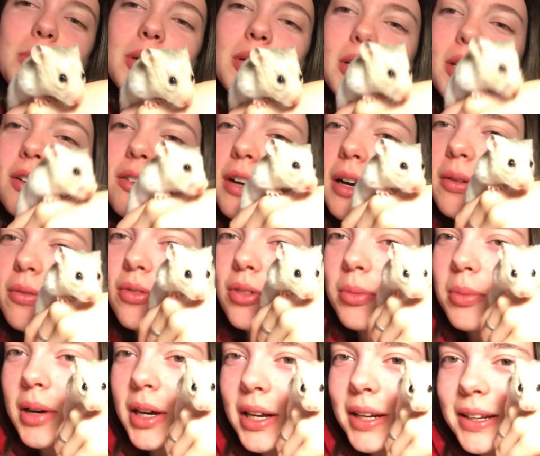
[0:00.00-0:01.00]
woke her up
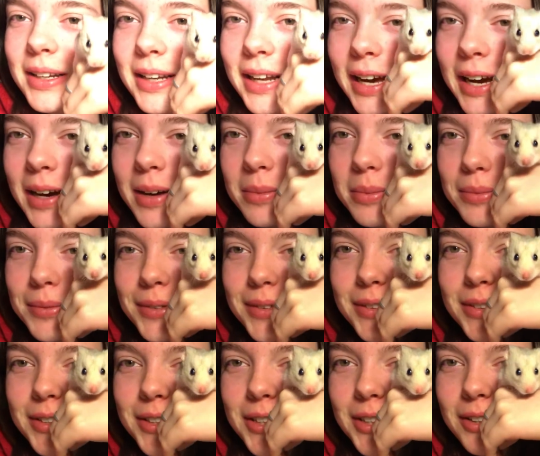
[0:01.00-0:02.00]
from her nap
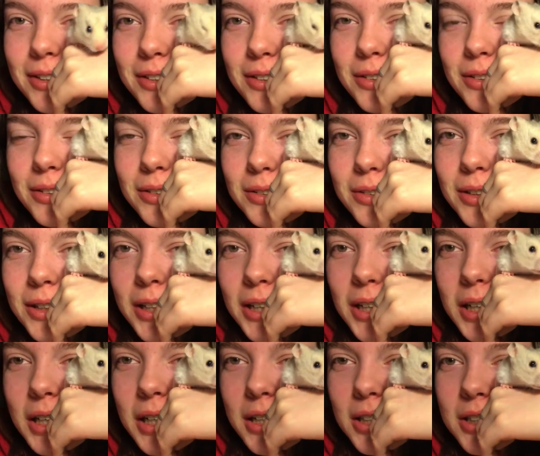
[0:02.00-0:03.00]
and she looks all
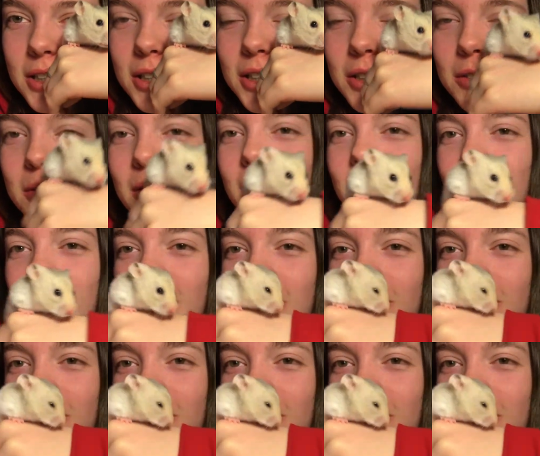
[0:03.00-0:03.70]
cute and